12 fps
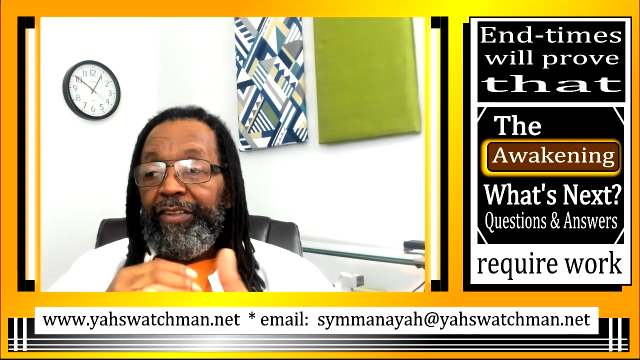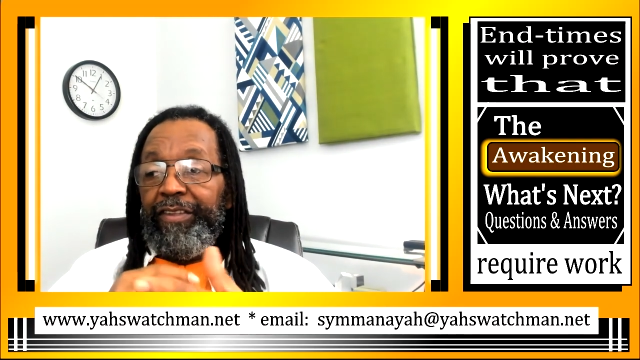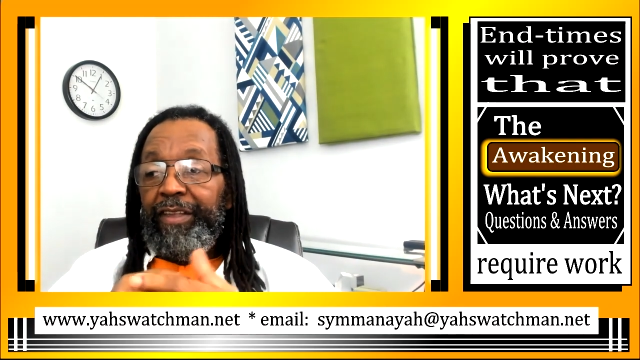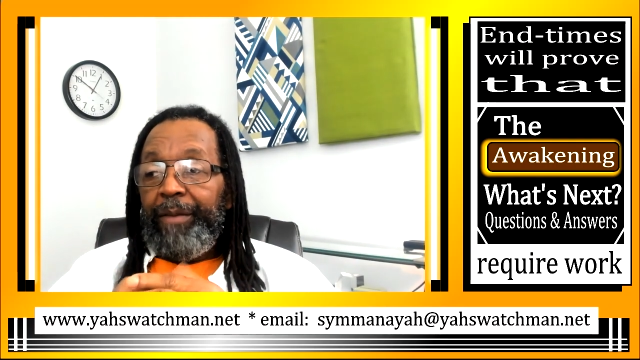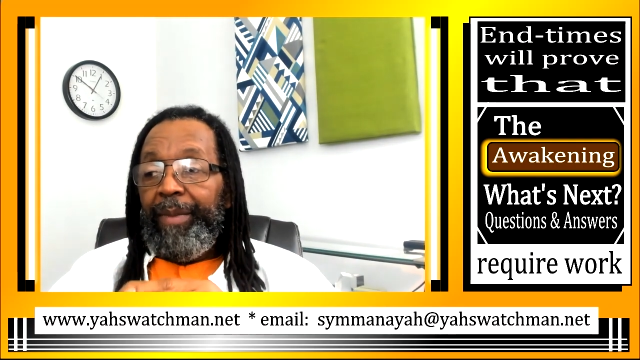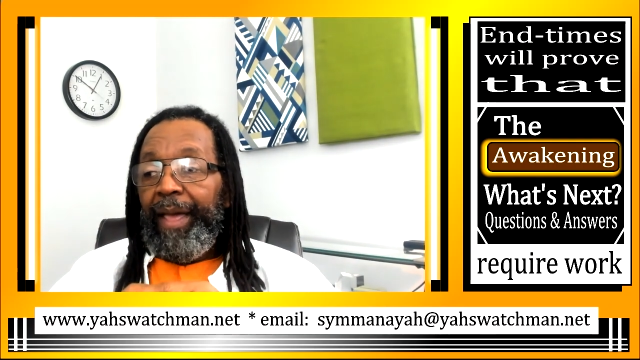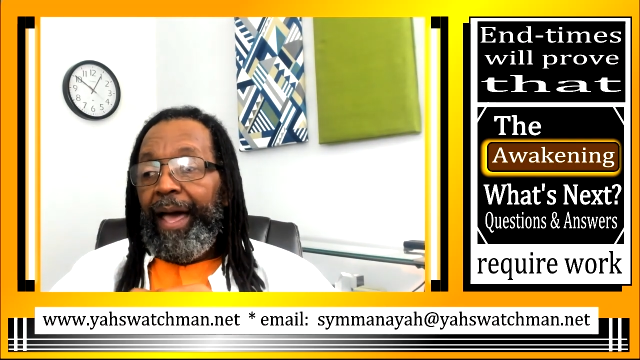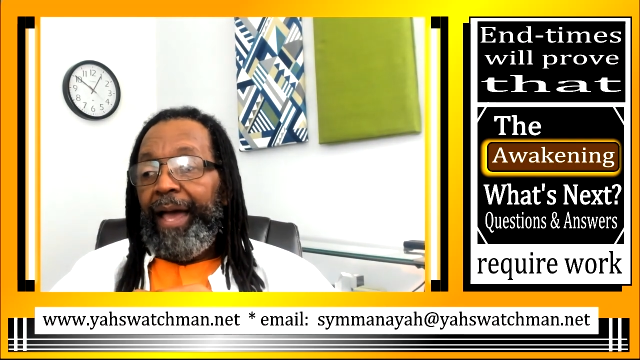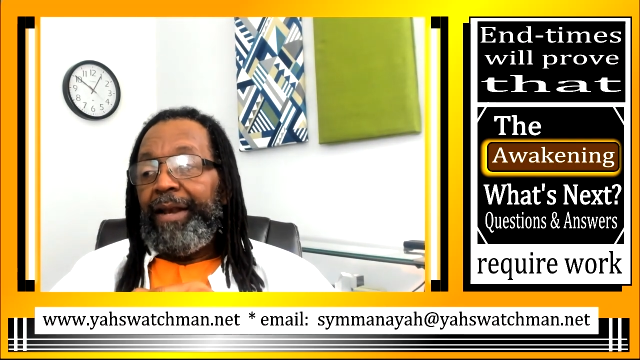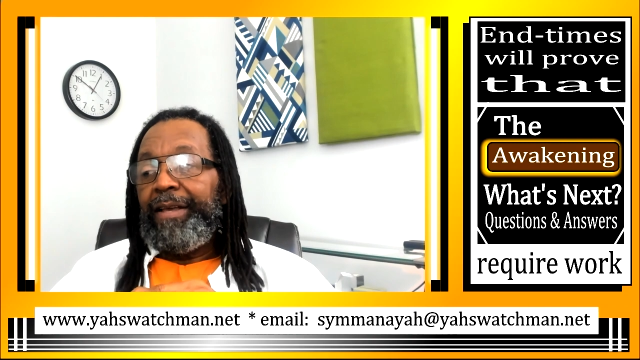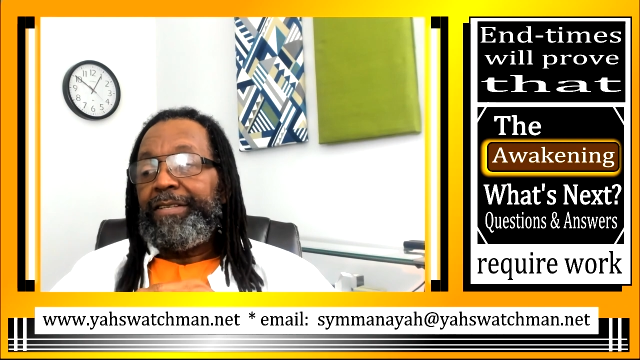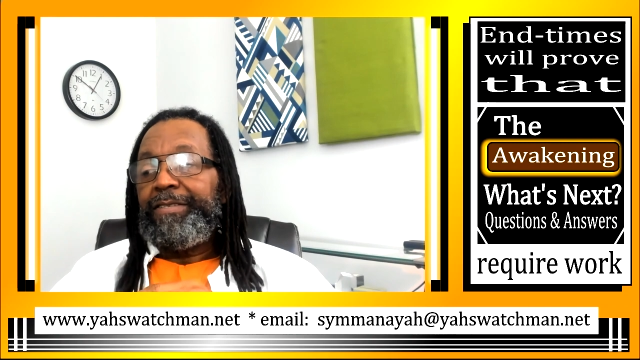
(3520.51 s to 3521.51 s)
us and
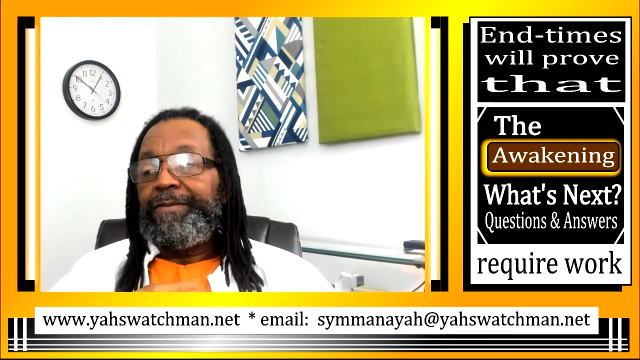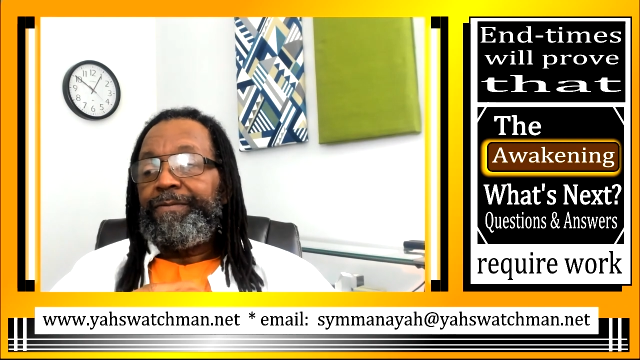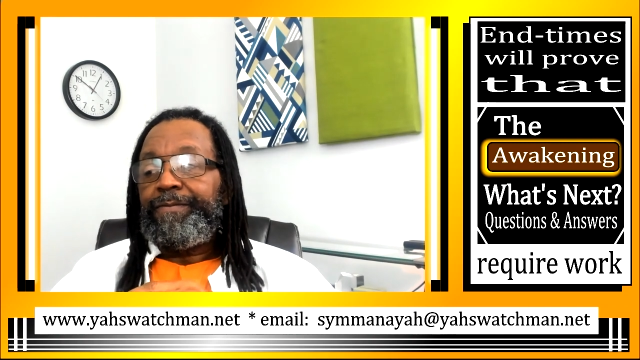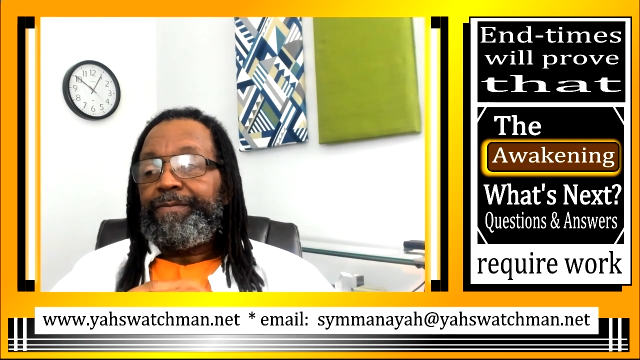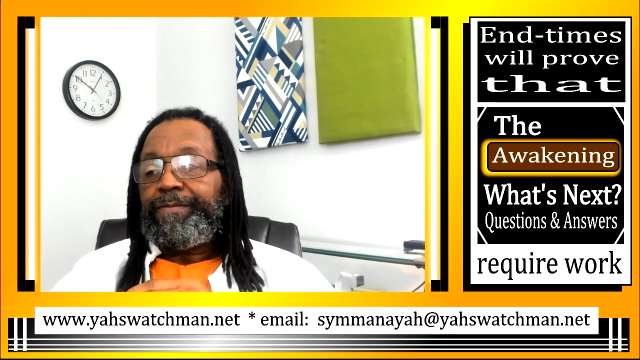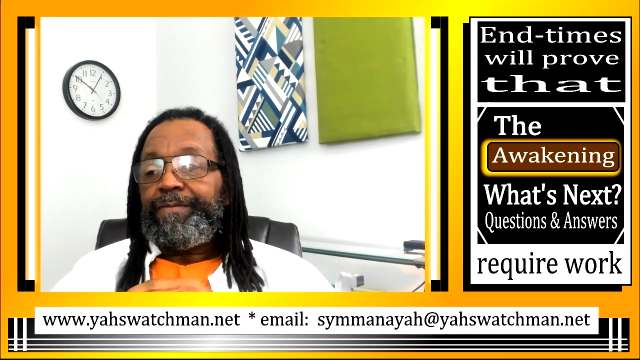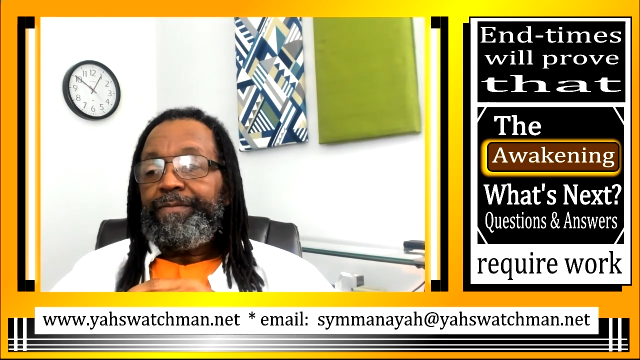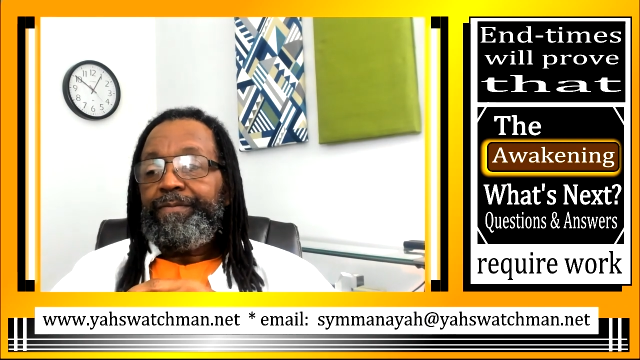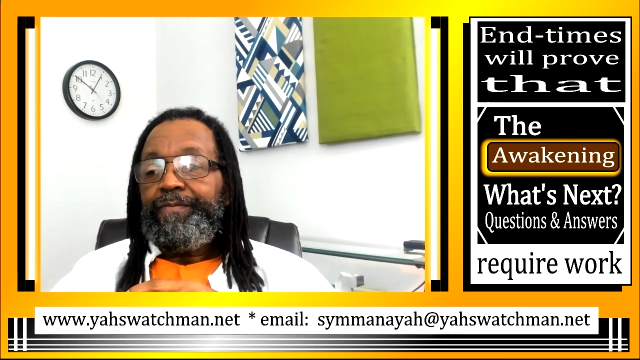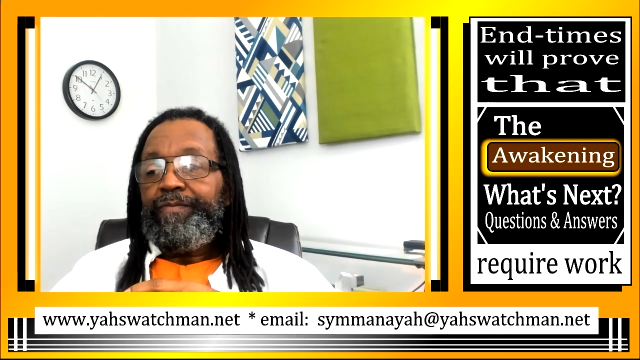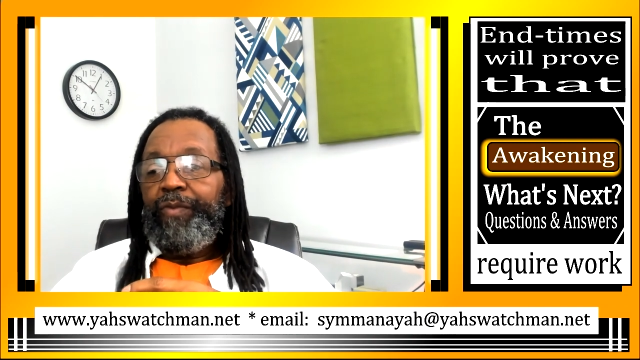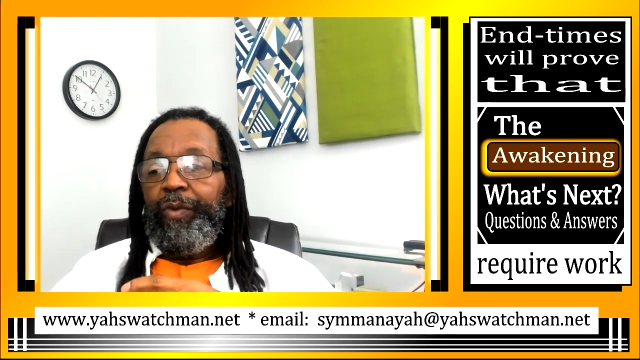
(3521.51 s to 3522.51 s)
behind us.
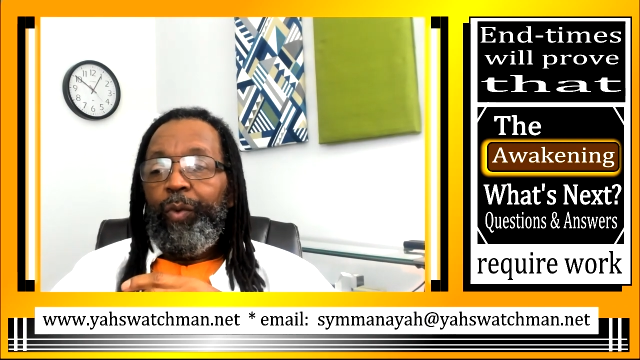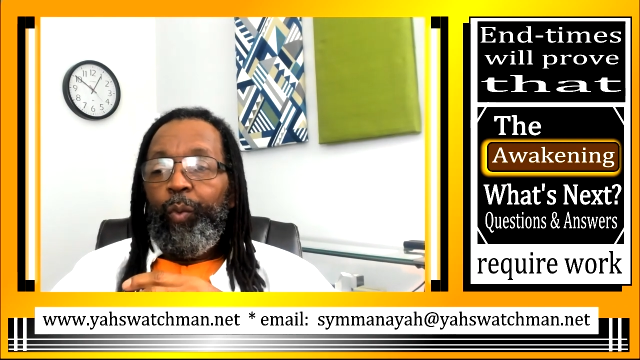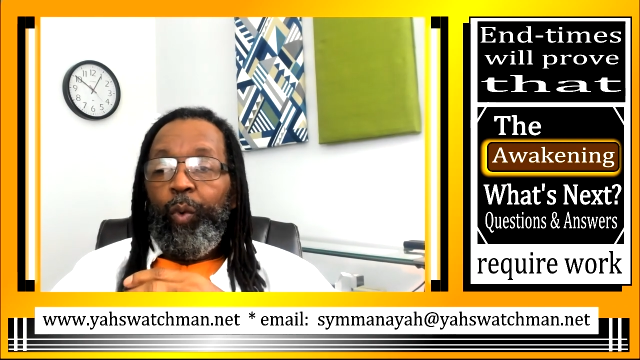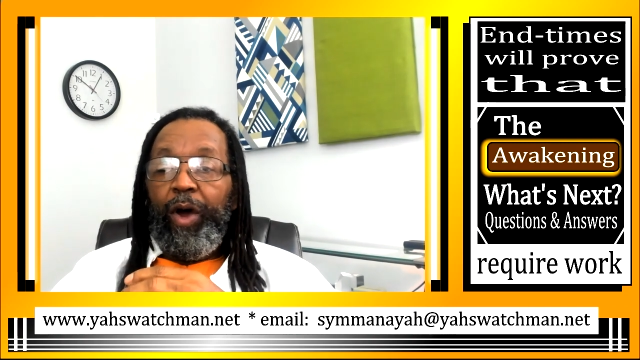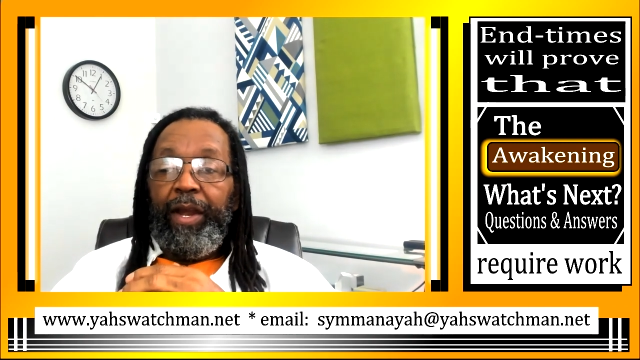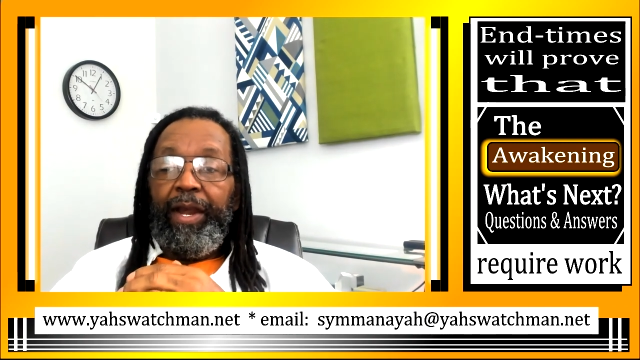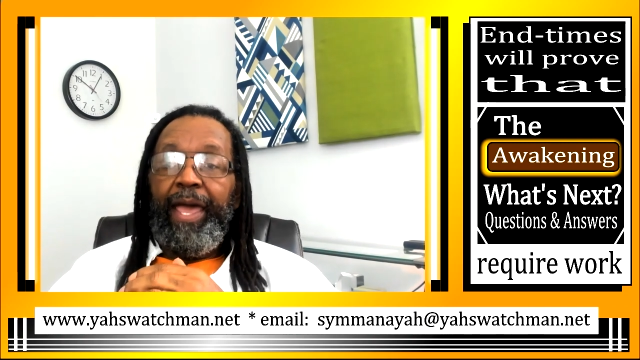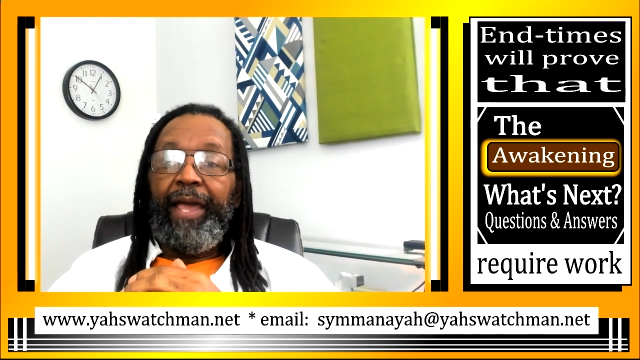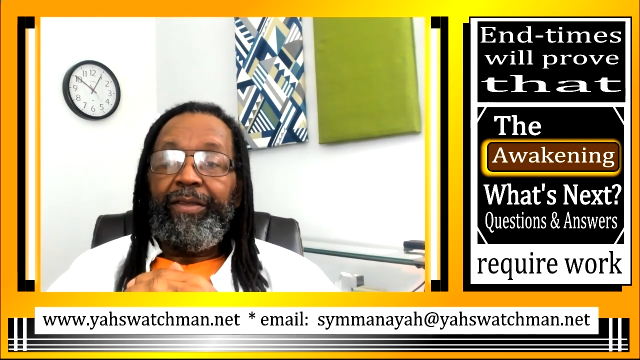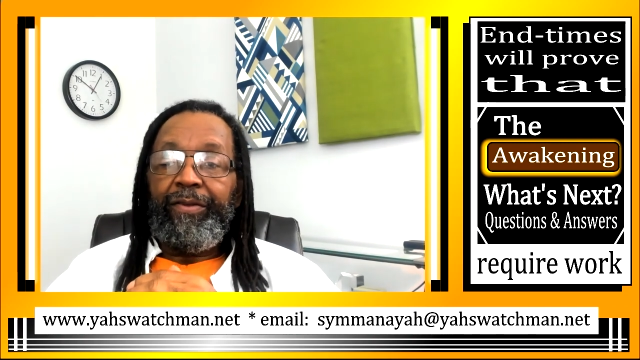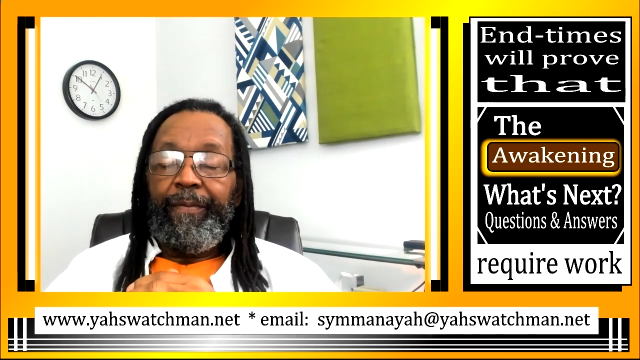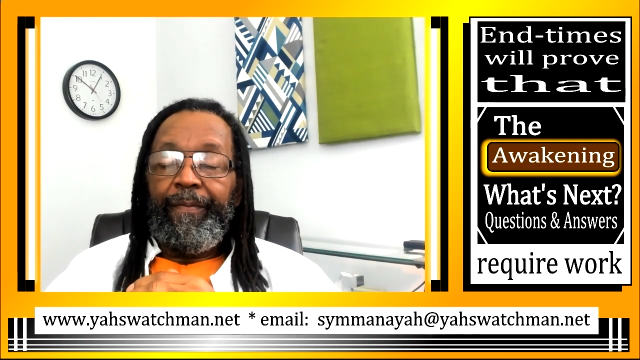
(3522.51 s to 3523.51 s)
What next?